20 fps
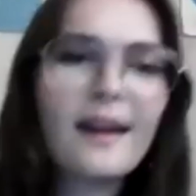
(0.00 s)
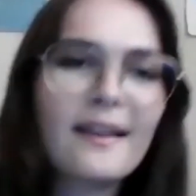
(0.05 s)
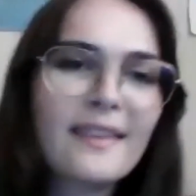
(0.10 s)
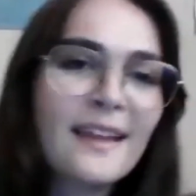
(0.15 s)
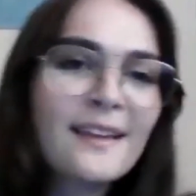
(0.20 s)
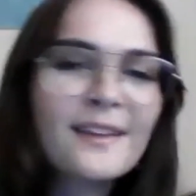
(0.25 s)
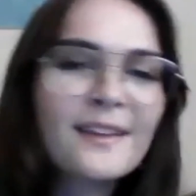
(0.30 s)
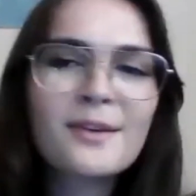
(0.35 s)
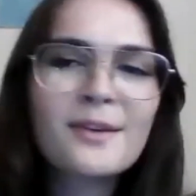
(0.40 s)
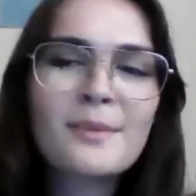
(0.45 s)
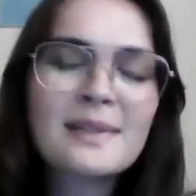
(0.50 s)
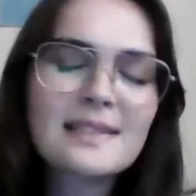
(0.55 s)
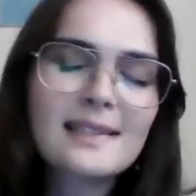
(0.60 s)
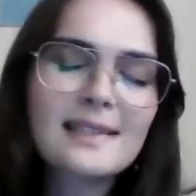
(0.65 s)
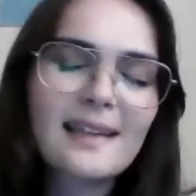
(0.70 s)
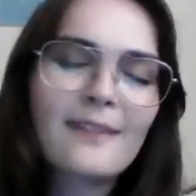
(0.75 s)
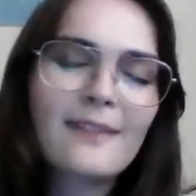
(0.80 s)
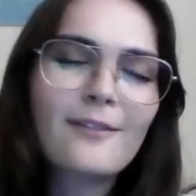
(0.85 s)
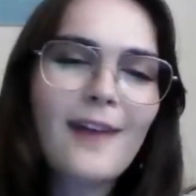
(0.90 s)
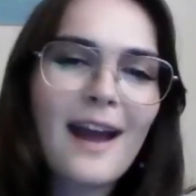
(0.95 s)
thank you once
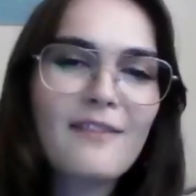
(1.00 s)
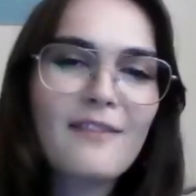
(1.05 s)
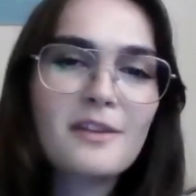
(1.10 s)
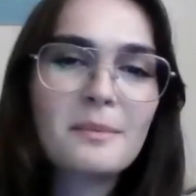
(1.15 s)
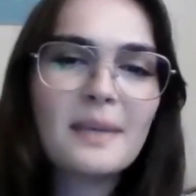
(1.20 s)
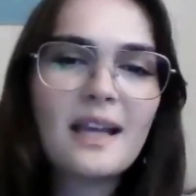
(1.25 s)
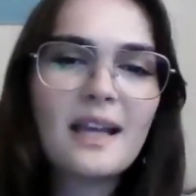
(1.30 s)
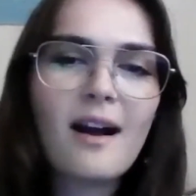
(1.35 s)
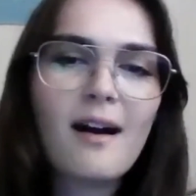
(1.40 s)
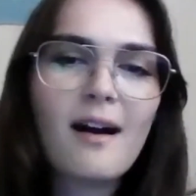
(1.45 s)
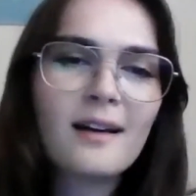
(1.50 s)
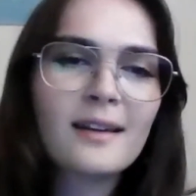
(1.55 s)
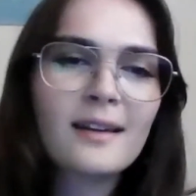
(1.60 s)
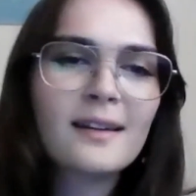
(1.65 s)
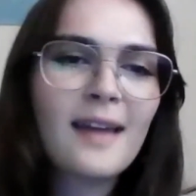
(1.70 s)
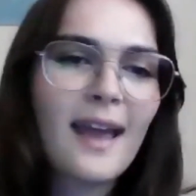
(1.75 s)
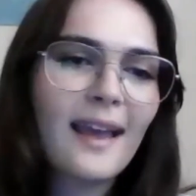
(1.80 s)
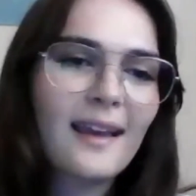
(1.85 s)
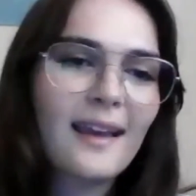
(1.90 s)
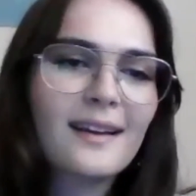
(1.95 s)
again for having me on,
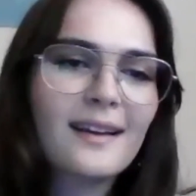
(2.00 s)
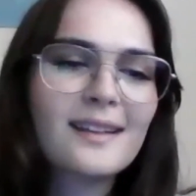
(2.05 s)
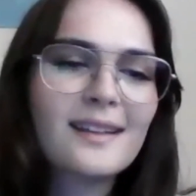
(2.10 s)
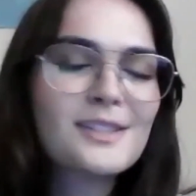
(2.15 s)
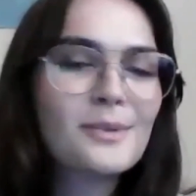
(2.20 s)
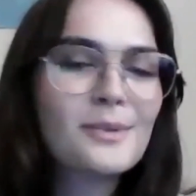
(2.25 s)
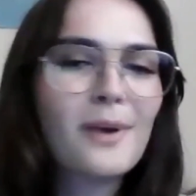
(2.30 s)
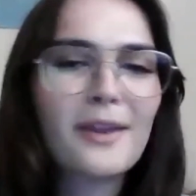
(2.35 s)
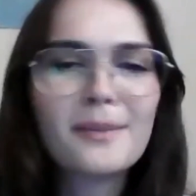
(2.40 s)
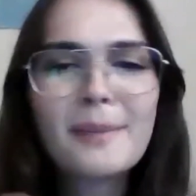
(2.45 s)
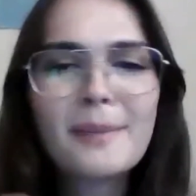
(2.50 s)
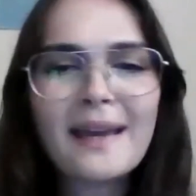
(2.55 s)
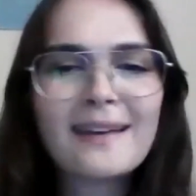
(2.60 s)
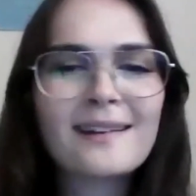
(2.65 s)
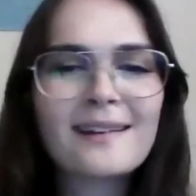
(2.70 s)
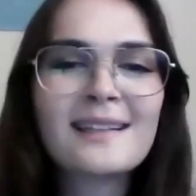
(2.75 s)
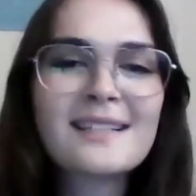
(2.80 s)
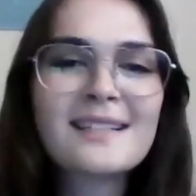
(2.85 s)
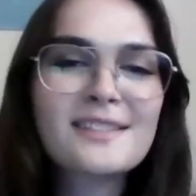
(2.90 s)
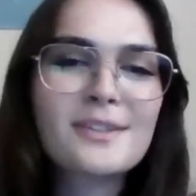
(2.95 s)
and to all the
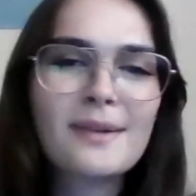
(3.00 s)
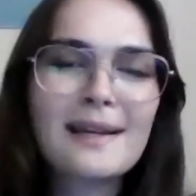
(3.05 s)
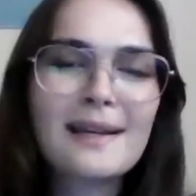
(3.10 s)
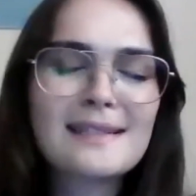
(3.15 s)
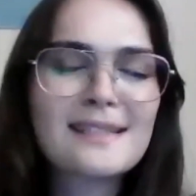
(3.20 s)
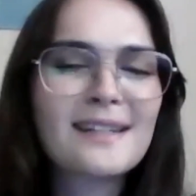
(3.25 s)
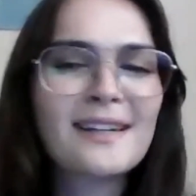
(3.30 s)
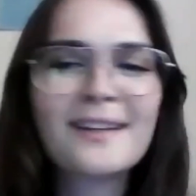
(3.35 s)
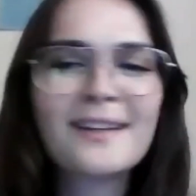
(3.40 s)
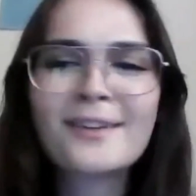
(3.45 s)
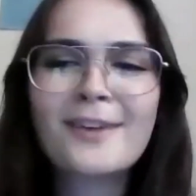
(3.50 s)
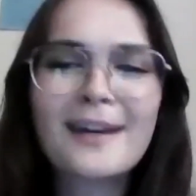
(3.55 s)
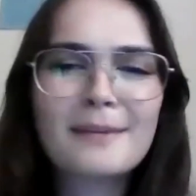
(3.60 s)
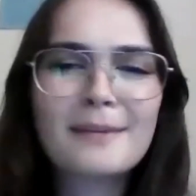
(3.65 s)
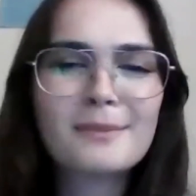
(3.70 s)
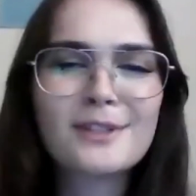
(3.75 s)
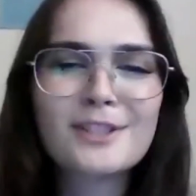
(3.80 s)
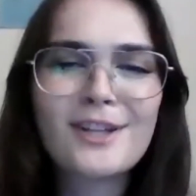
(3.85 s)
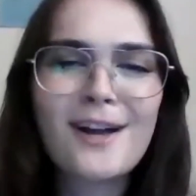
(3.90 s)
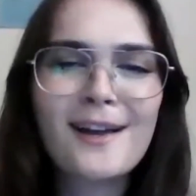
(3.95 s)
panelists, you guys did an
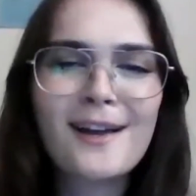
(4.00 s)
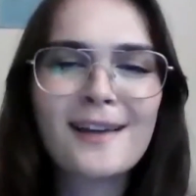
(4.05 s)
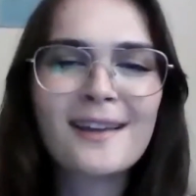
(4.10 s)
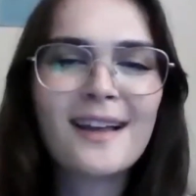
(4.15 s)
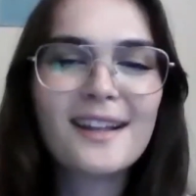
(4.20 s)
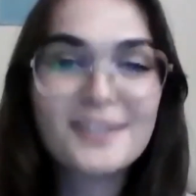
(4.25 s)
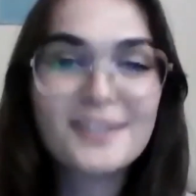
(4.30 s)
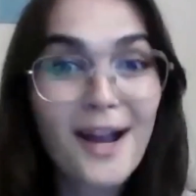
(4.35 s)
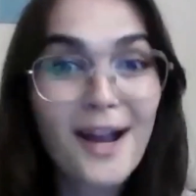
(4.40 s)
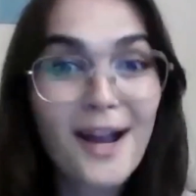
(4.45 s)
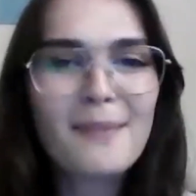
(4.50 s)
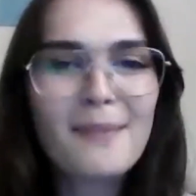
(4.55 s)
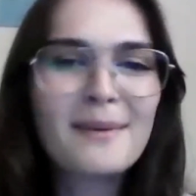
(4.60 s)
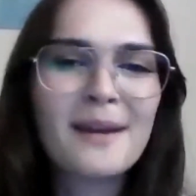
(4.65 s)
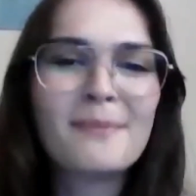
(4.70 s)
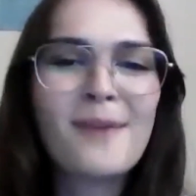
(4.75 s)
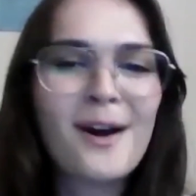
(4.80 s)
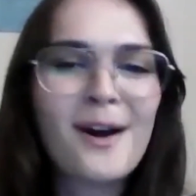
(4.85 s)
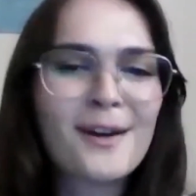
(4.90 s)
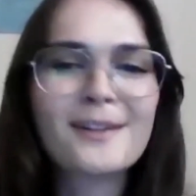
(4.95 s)
incredible job, and
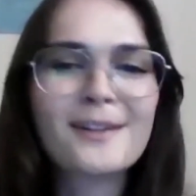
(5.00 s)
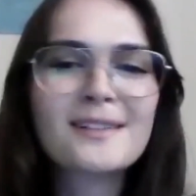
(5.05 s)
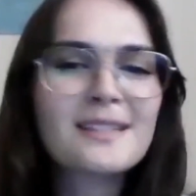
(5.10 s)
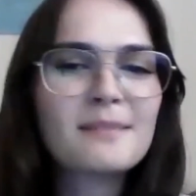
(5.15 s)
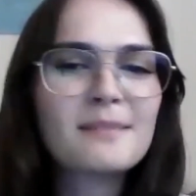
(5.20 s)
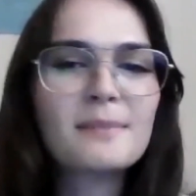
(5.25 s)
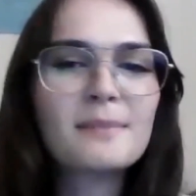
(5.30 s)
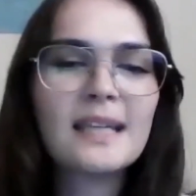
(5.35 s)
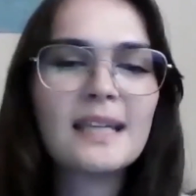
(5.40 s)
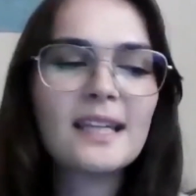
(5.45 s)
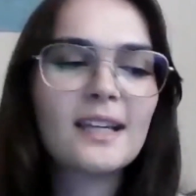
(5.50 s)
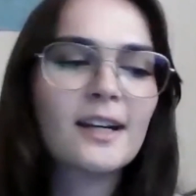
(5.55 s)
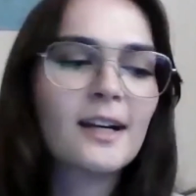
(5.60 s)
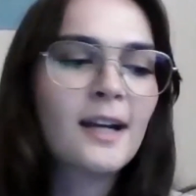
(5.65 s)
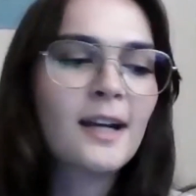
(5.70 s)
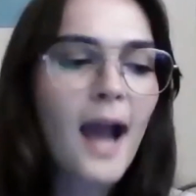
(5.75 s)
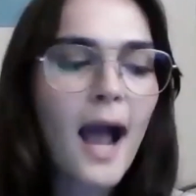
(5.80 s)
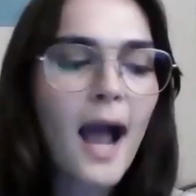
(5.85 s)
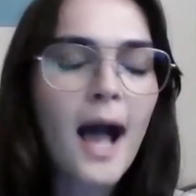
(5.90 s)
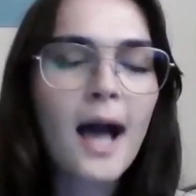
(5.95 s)
I'm honored to be
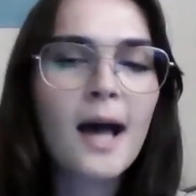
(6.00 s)
here.